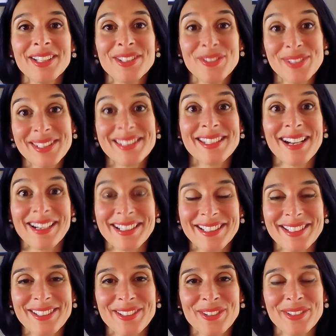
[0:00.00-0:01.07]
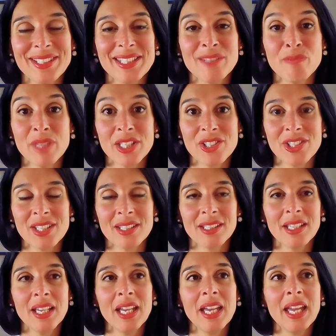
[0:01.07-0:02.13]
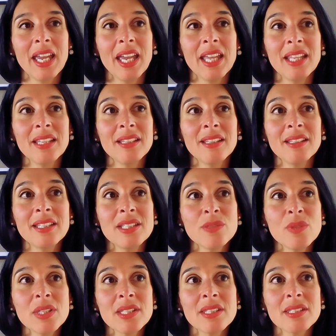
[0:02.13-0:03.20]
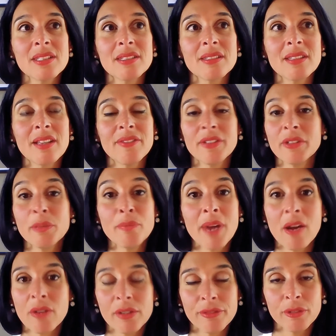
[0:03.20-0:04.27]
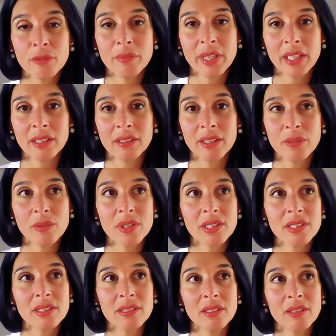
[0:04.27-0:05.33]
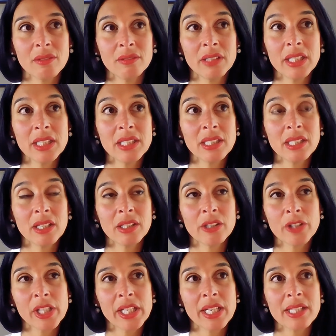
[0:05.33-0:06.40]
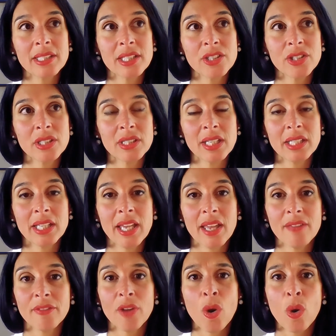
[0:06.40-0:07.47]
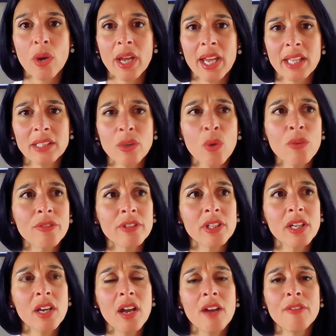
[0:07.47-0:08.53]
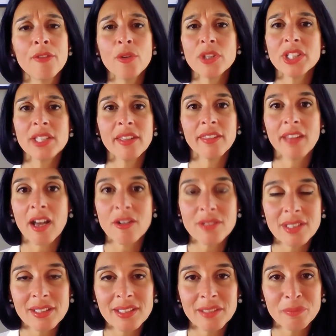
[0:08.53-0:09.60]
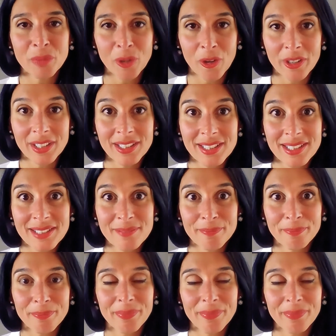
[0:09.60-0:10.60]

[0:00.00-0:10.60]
start, this mission. And this was a very powerful man. He was, leading an organization that had over 40,000 employees.